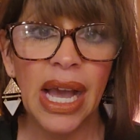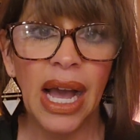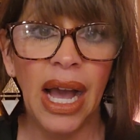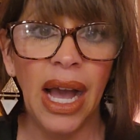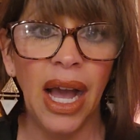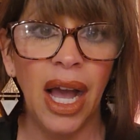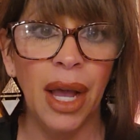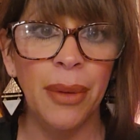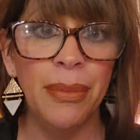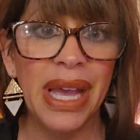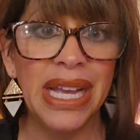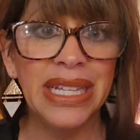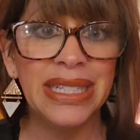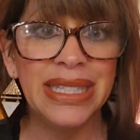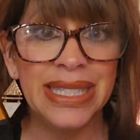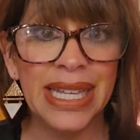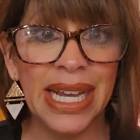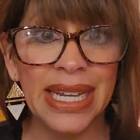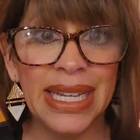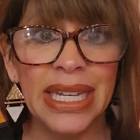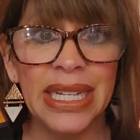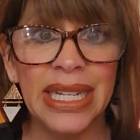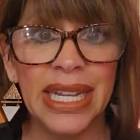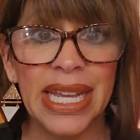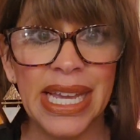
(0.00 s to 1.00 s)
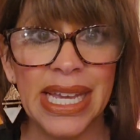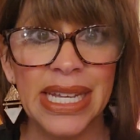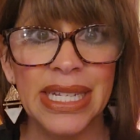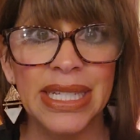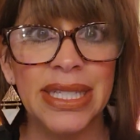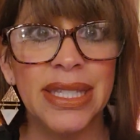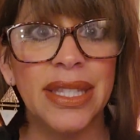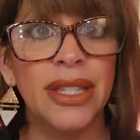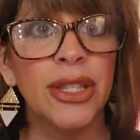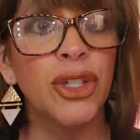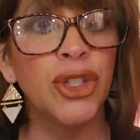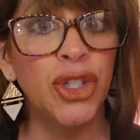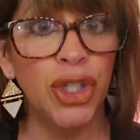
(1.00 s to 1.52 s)
And second
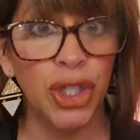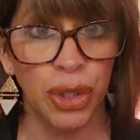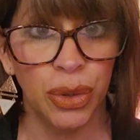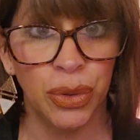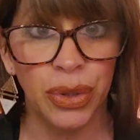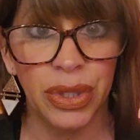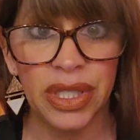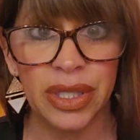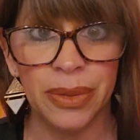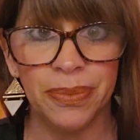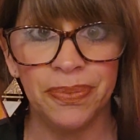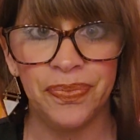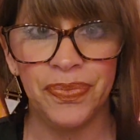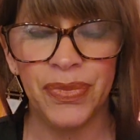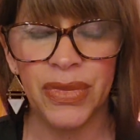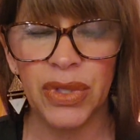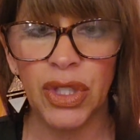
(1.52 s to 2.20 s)
is the juice.